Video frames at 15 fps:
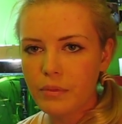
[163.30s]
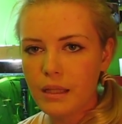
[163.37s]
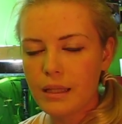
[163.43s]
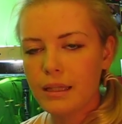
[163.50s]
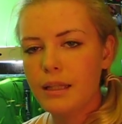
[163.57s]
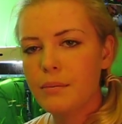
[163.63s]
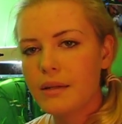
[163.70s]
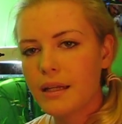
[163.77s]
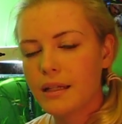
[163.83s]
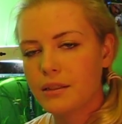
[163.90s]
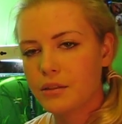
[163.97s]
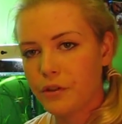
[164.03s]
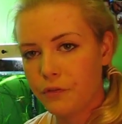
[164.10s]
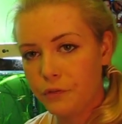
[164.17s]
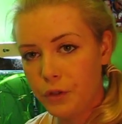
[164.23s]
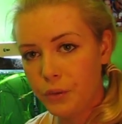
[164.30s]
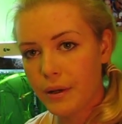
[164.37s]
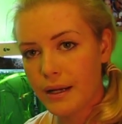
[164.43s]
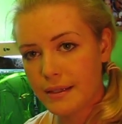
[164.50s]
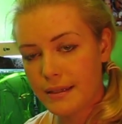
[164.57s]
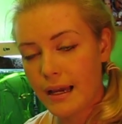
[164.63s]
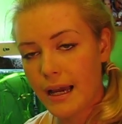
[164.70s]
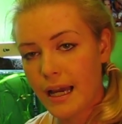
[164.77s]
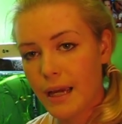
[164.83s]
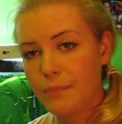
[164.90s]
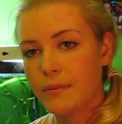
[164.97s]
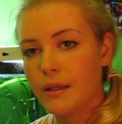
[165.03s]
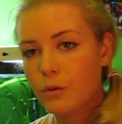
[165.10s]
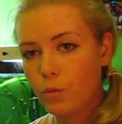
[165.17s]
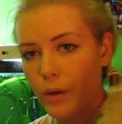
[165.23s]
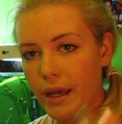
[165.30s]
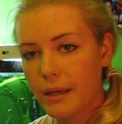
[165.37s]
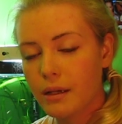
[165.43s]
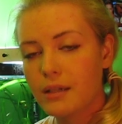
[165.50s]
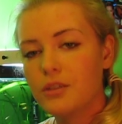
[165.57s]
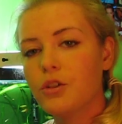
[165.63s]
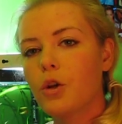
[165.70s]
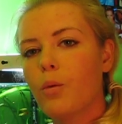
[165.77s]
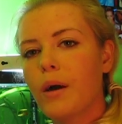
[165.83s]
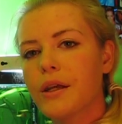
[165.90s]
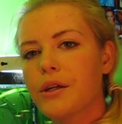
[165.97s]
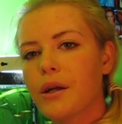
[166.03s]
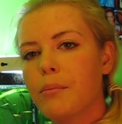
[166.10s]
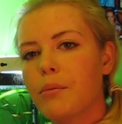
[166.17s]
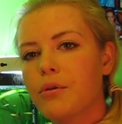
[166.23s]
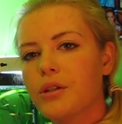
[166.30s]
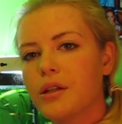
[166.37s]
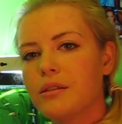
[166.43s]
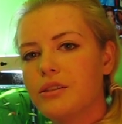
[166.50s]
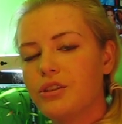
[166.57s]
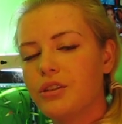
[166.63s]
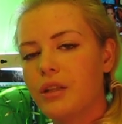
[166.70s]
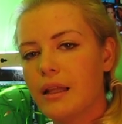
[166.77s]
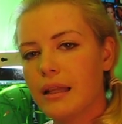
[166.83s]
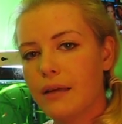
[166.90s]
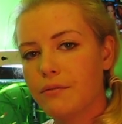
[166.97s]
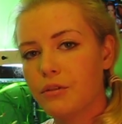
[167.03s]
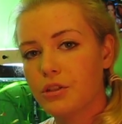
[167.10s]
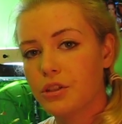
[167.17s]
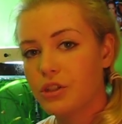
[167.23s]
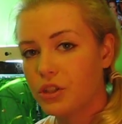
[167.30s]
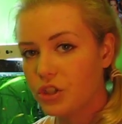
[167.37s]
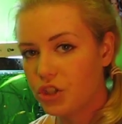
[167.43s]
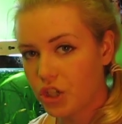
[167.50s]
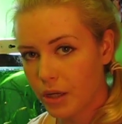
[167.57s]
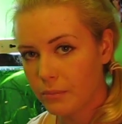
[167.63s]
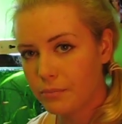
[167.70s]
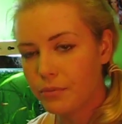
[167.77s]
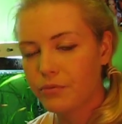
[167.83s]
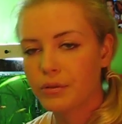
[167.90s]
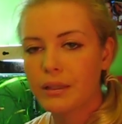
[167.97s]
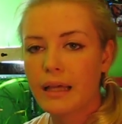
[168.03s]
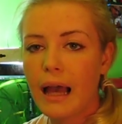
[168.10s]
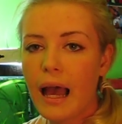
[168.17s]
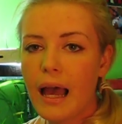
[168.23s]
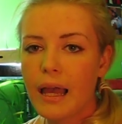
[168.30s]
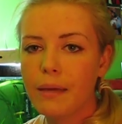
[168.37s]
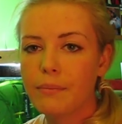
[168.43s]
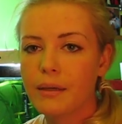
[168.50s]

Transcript: limit it to a few at a time, then wait, because you don't want your ammonia levels to jump really high,